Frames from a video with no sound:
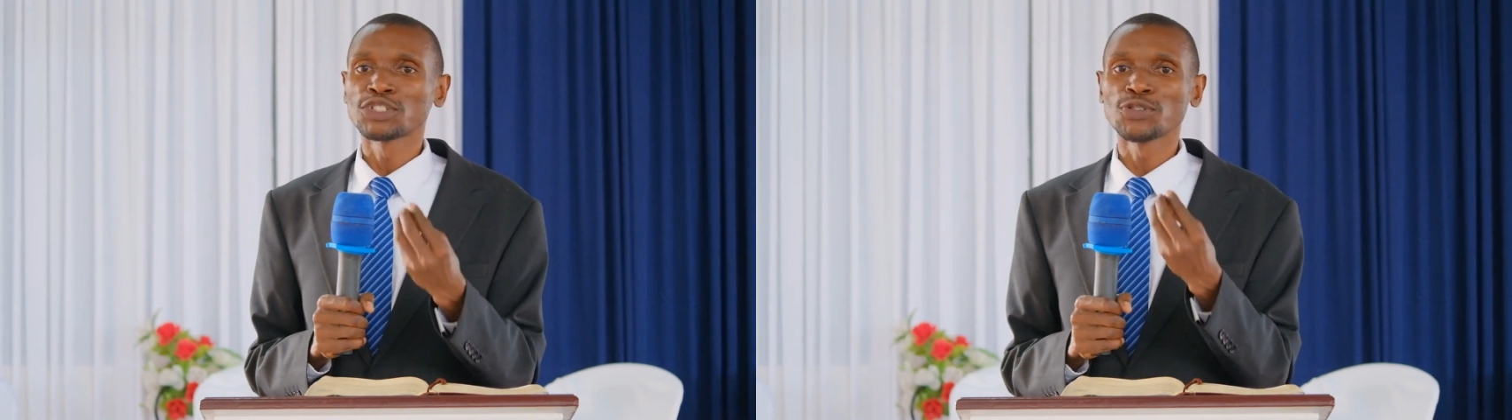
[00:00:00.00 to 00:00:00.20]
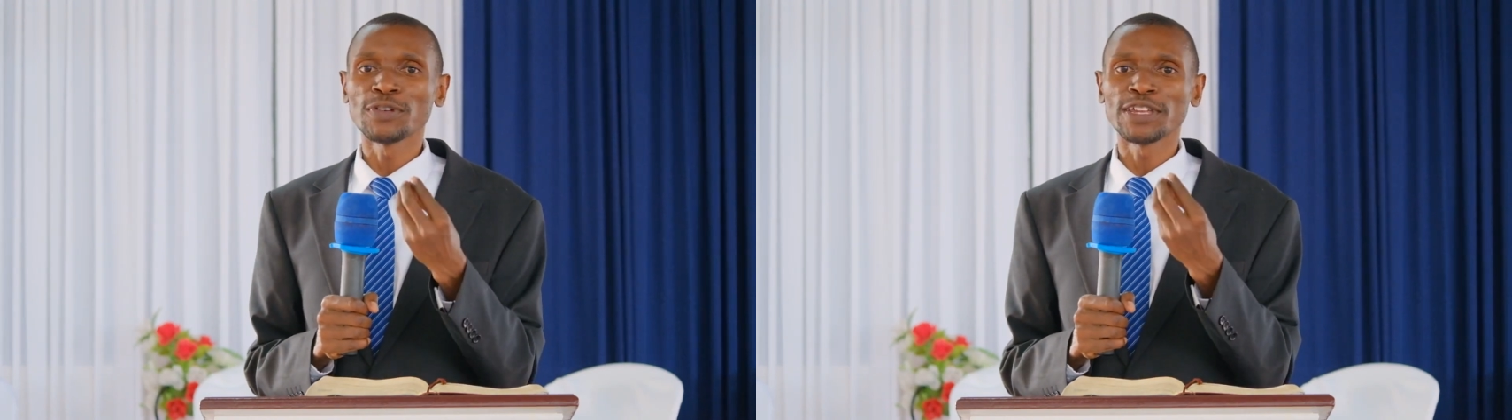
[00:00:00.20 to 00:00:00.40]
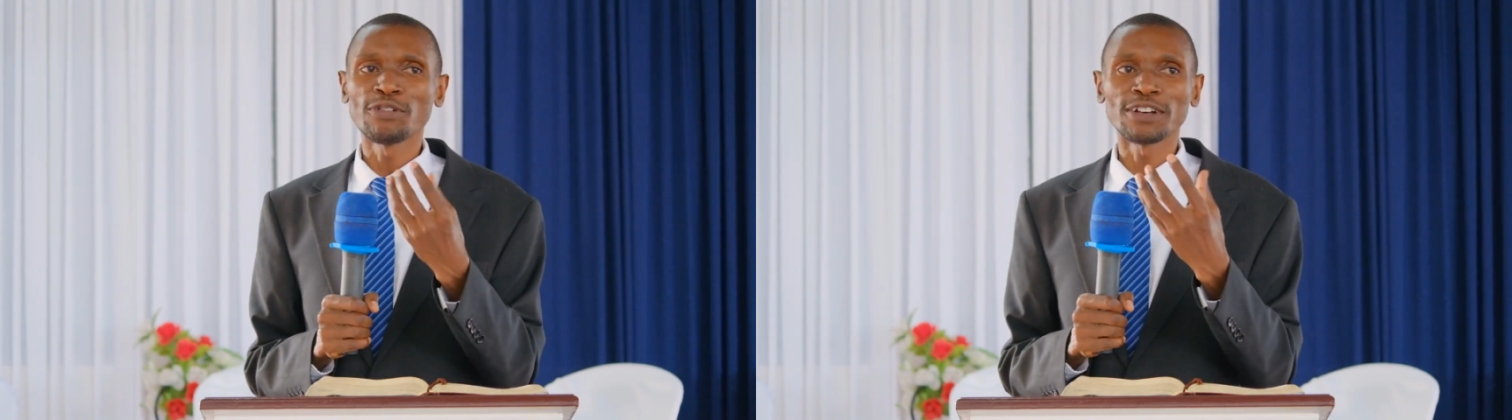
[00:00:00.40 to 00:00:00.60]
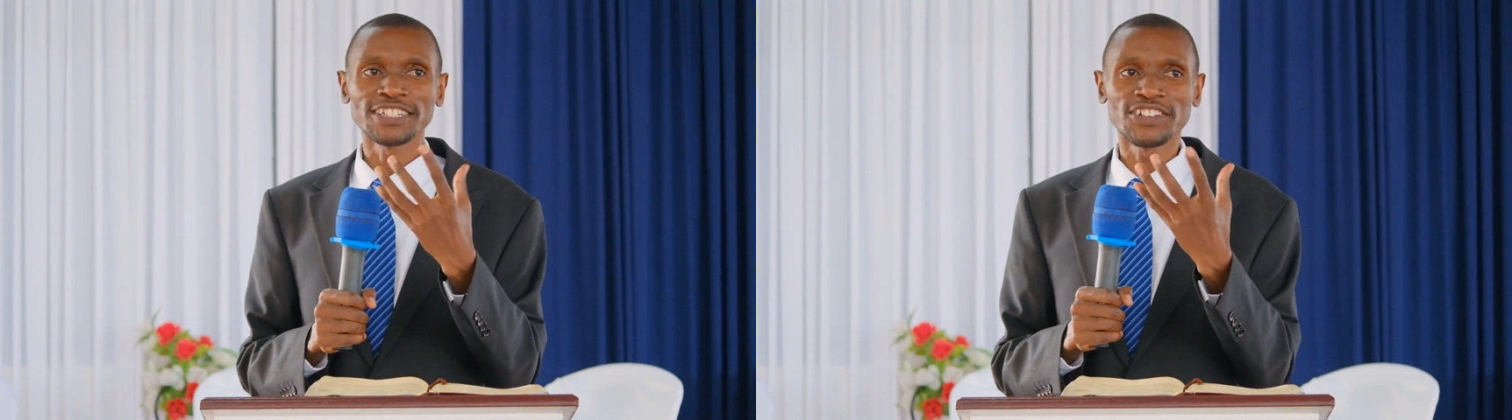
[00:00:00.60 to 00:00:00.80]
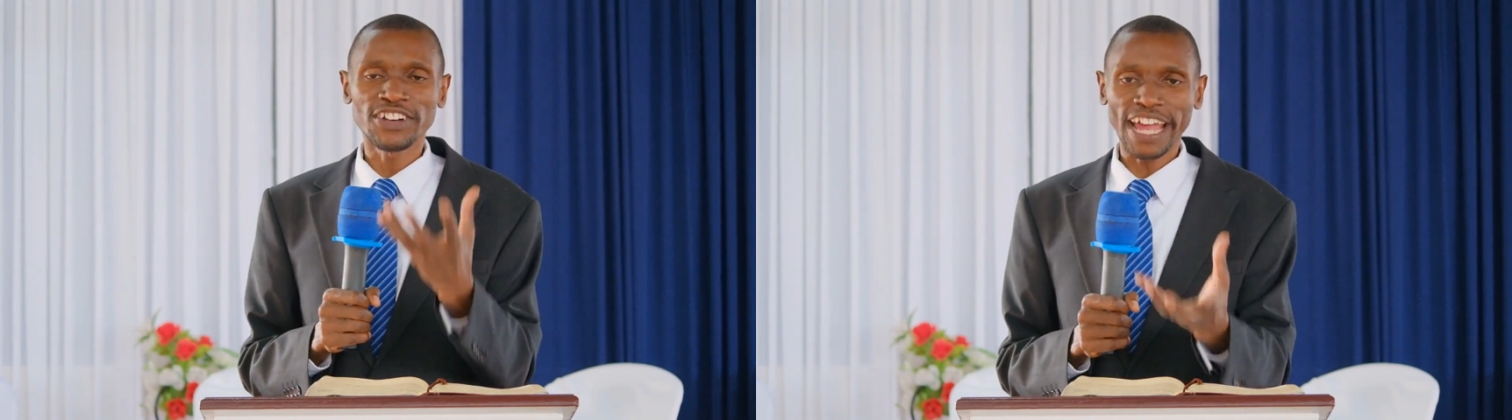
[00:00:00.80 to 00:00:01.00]
to, he
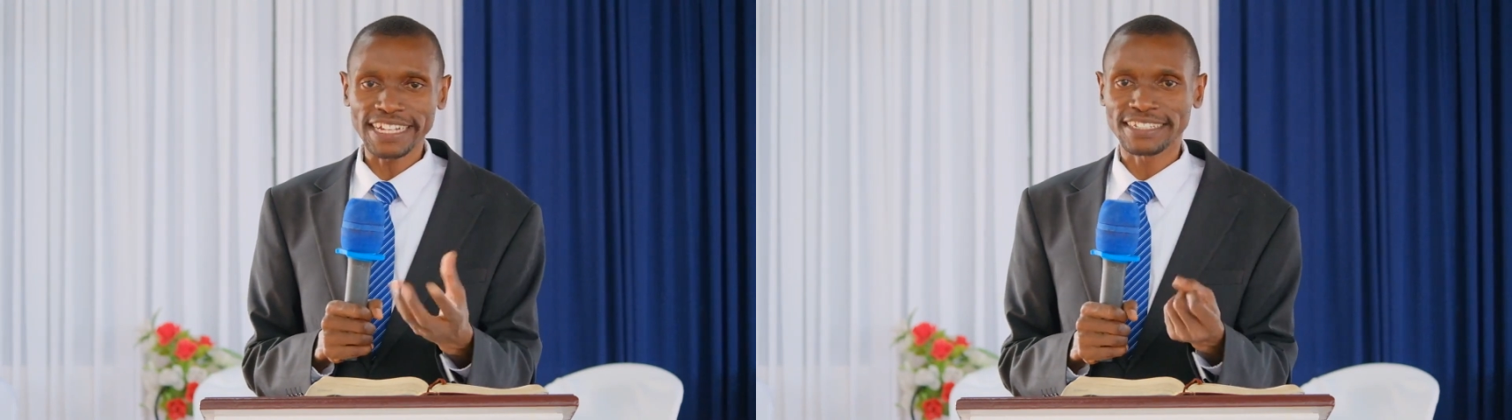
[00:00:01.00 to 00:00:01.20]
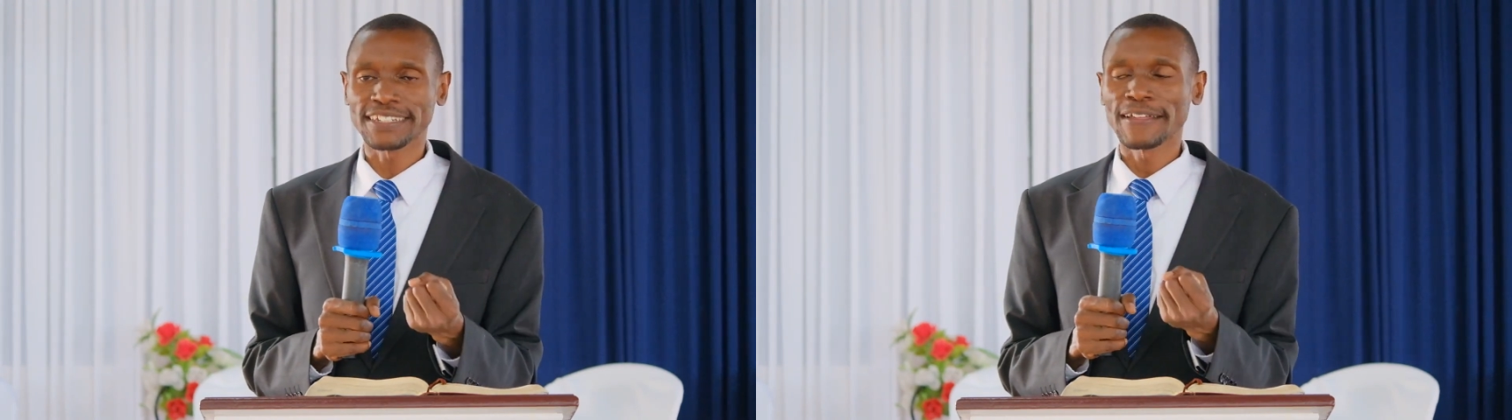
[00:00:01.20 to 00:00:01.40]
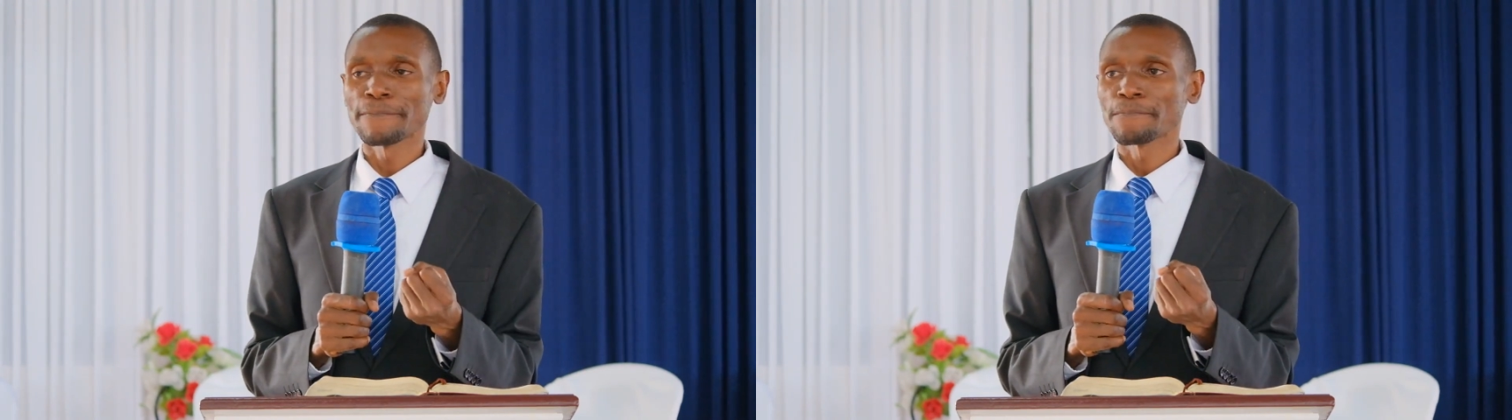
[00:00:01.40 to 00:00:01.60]
was great.